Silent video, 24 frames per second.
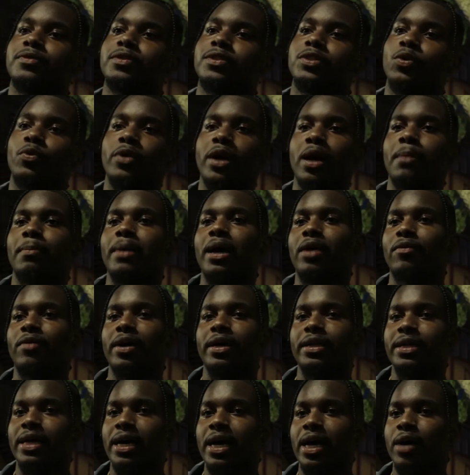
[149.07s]
to where I'm at
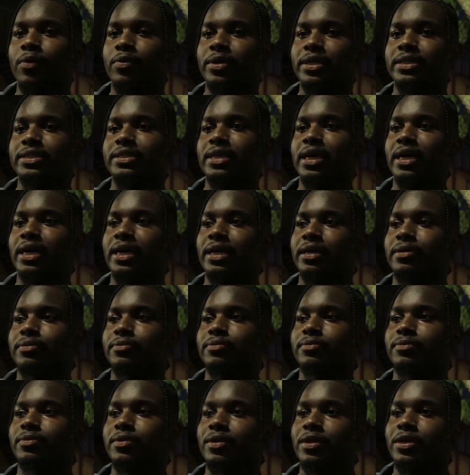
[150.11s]
right now, where it's like,
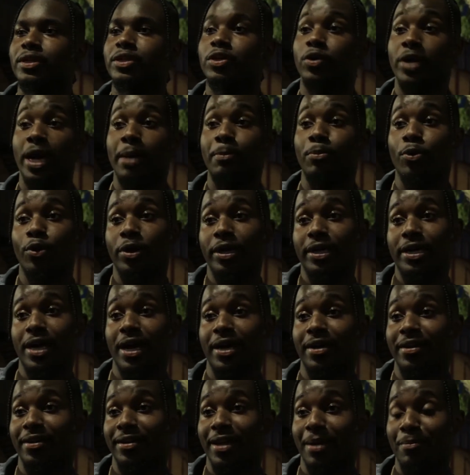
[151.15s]
yo, that boy
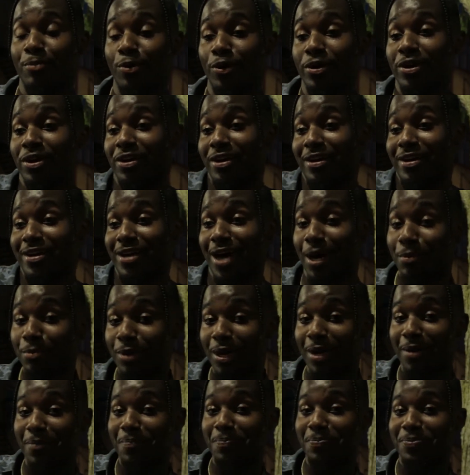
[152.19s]
on a come
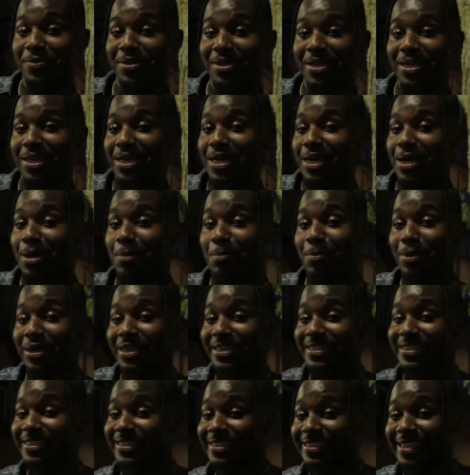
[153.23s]
up, but
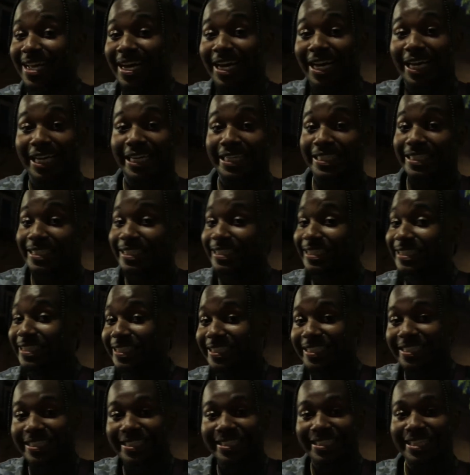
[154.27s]
it's just like,
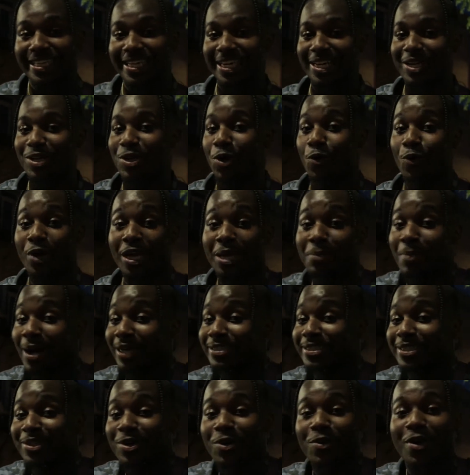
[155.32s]
you know, where he about
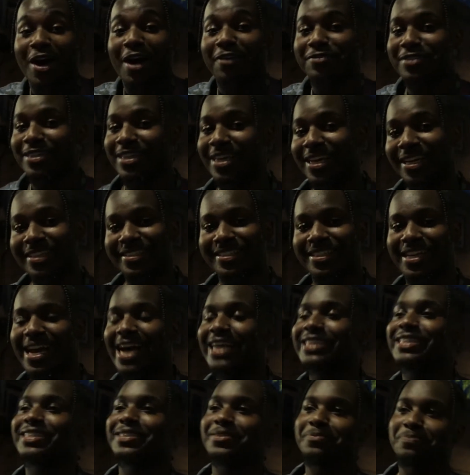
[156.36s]
to go after this, and
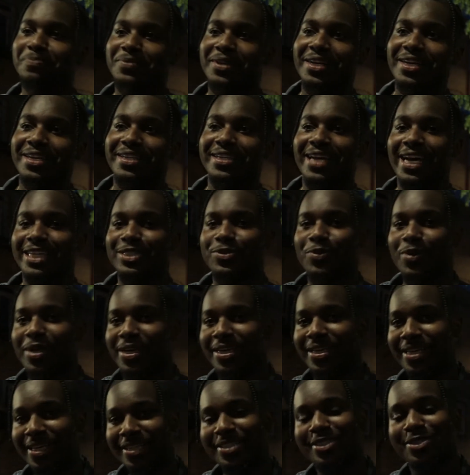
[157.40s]
that's where
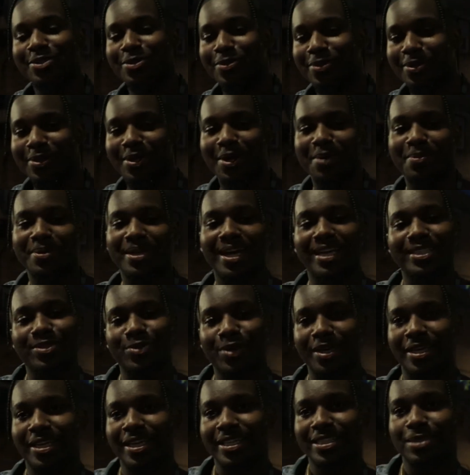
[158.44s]
it gets you, you know what I mean? That's
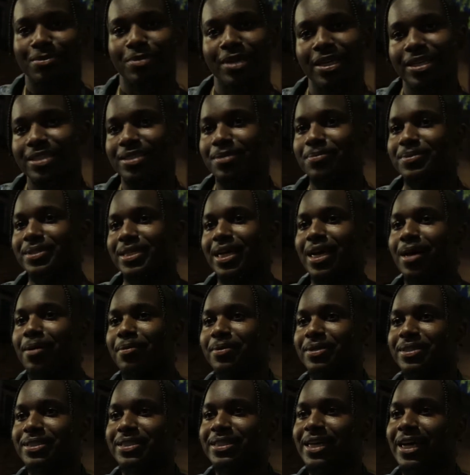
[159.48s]
where it gets me sometimes.
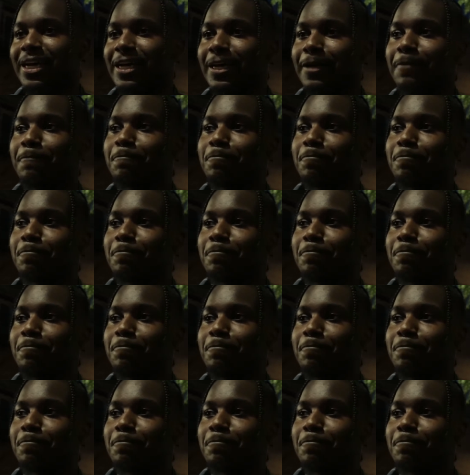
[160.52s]
It's like,